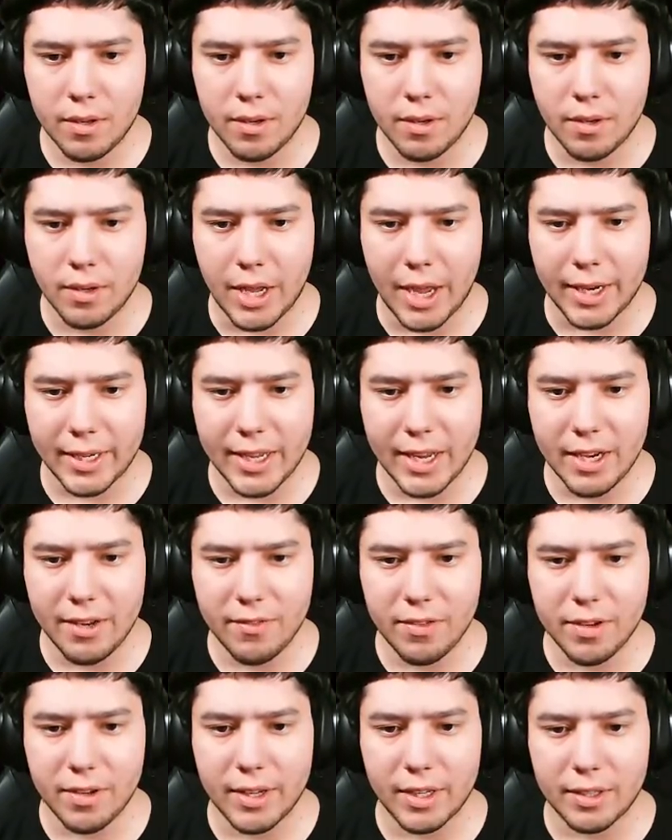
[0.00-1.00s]
No, I can't
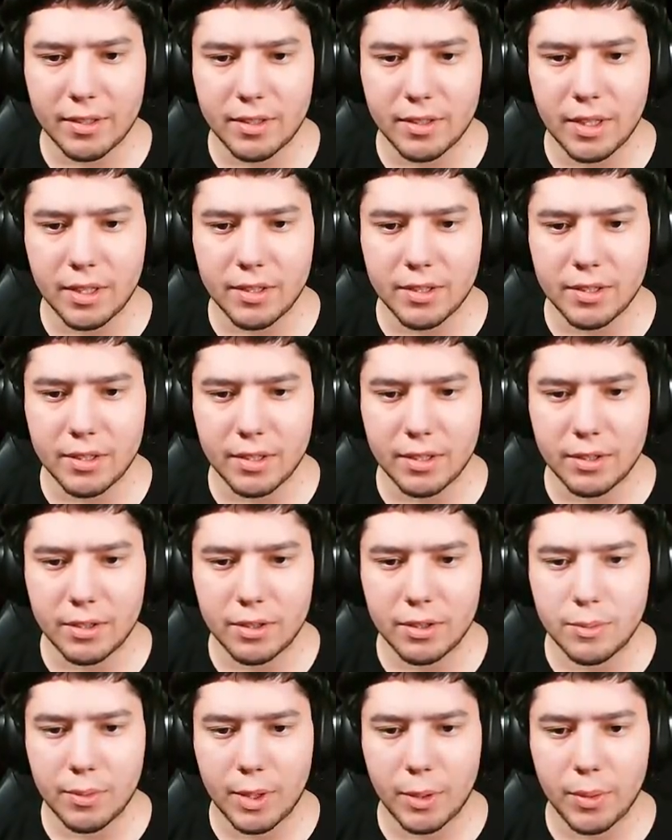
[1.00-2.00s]
even like touch
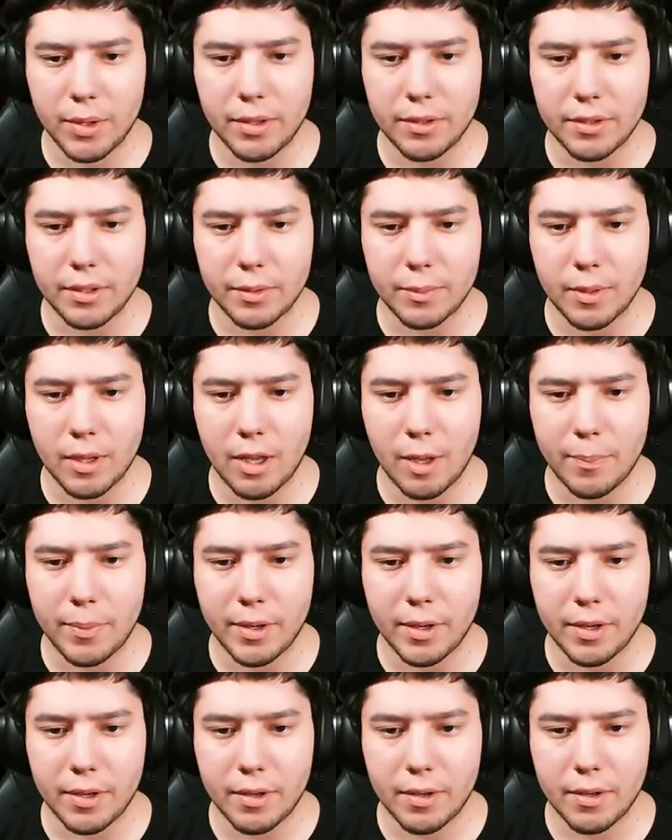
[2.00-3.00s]
this. Wait, what is this up
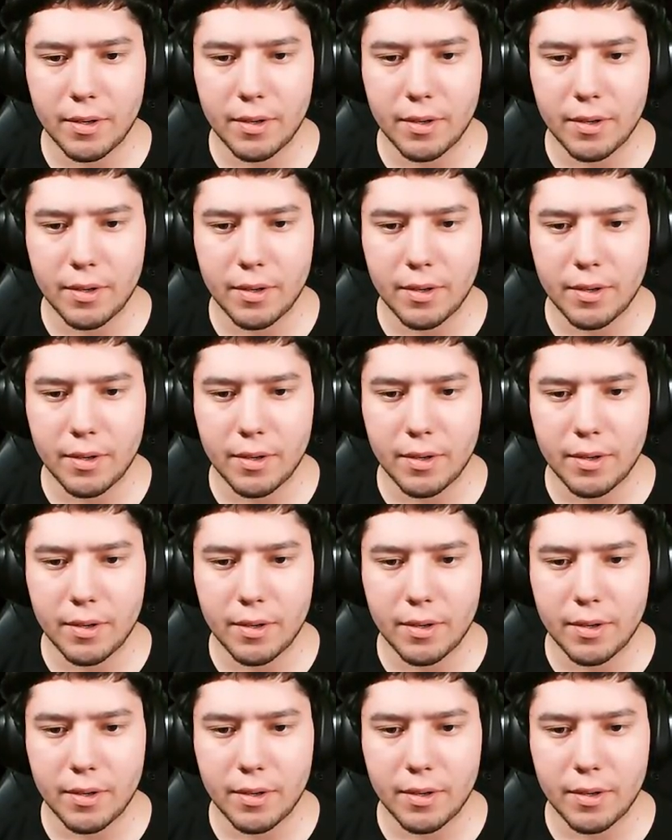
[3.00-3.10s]
here?